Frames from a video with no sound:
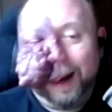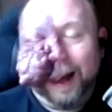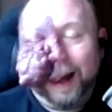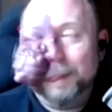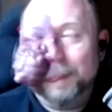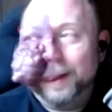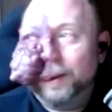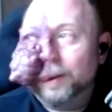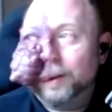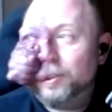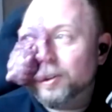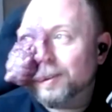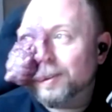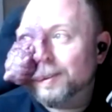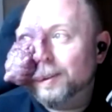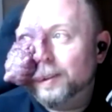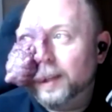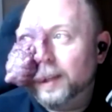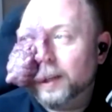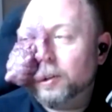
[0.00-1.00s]
I mean, not
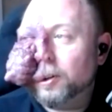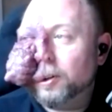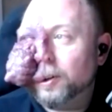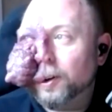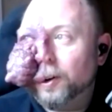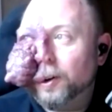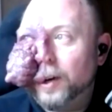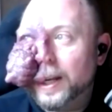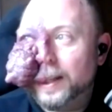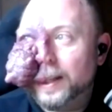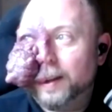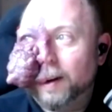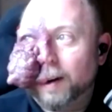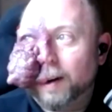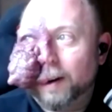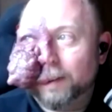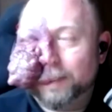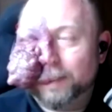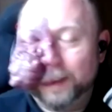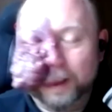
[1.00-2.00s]
just a dictionary. There
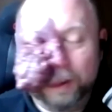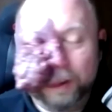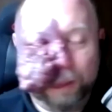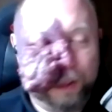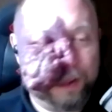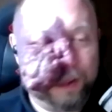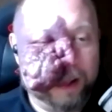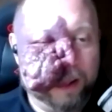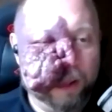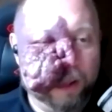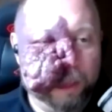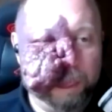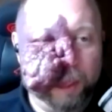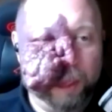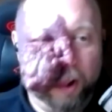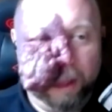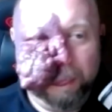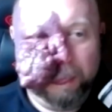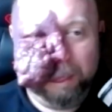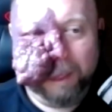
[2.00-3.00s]
are things which are called
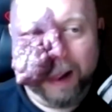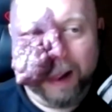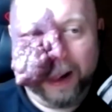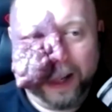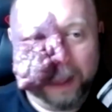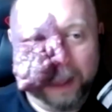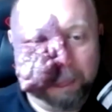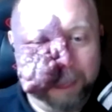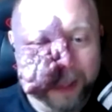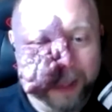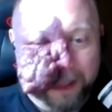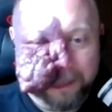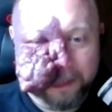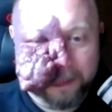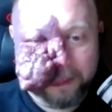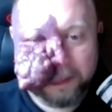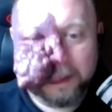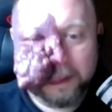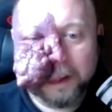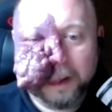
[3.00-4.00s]
prompt
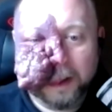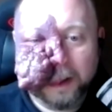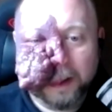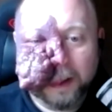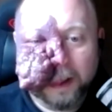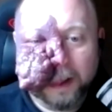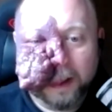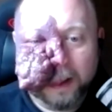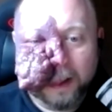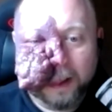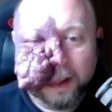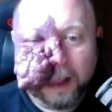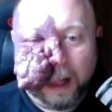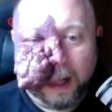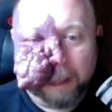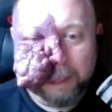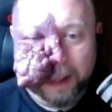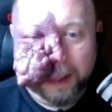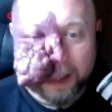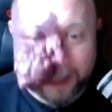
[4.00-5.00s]
marketplaces.
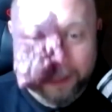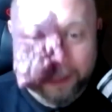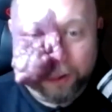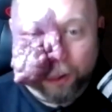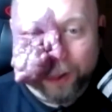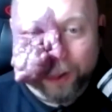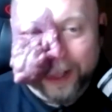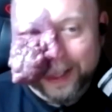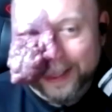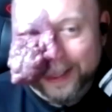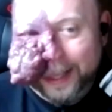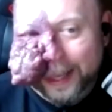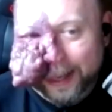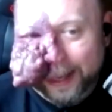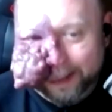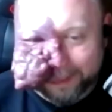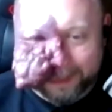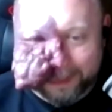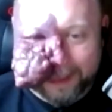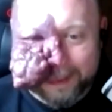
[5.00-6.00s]
I mean, literally they
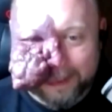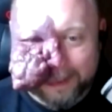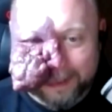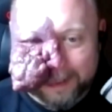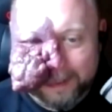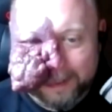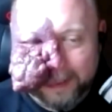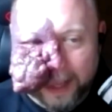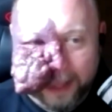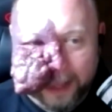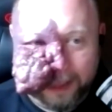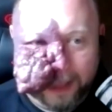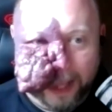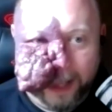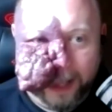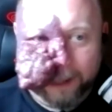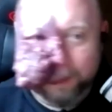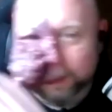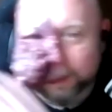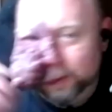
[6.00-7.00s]
exist, is that
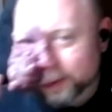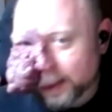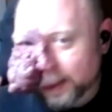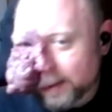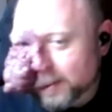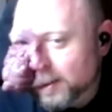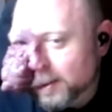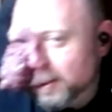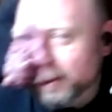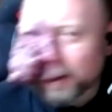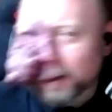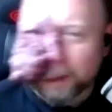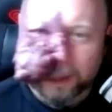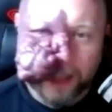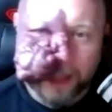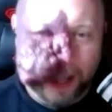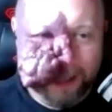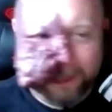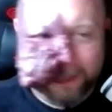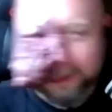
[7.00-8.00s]
like, this is the
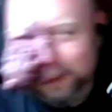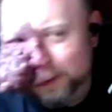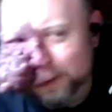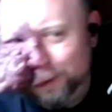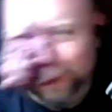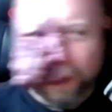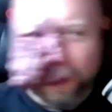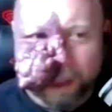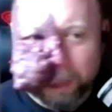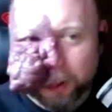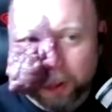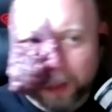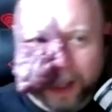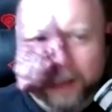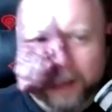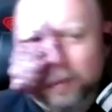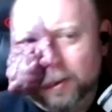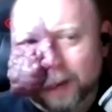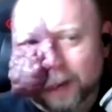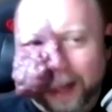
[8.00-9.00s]
nicest
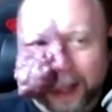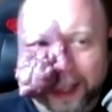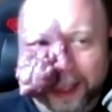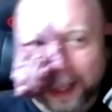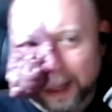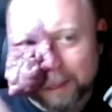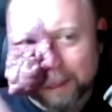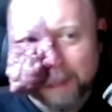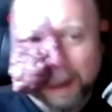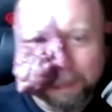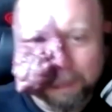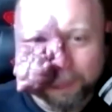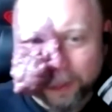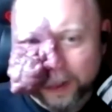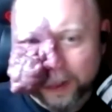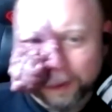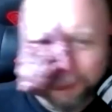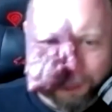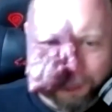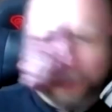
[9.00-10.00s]
formulation I came up
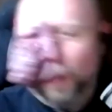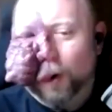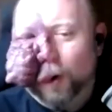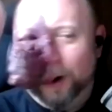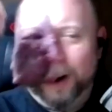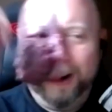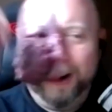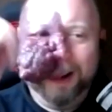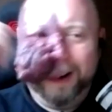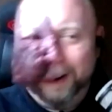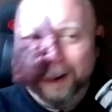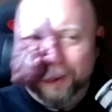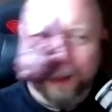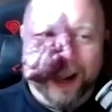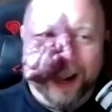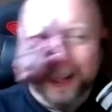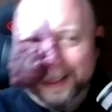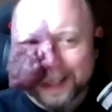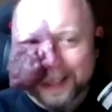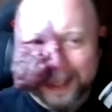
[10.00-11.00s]
with for
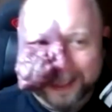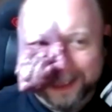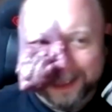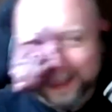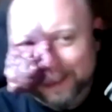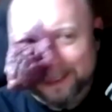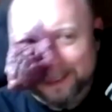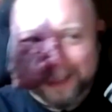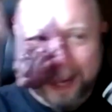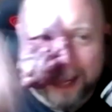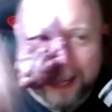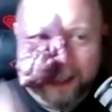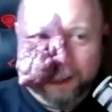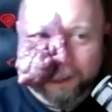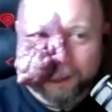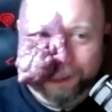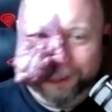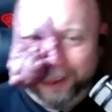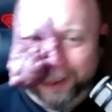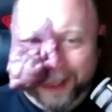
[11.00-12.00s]
writing this kind
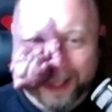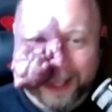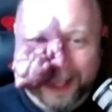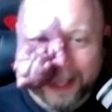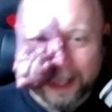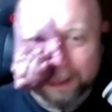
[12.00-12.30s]
of thing.